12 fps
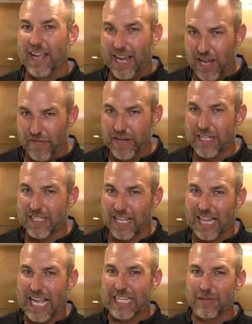if it is the
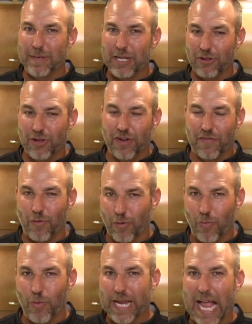Class B you're looking
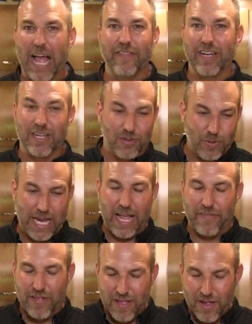for, we have it, because we
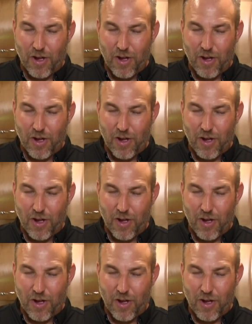have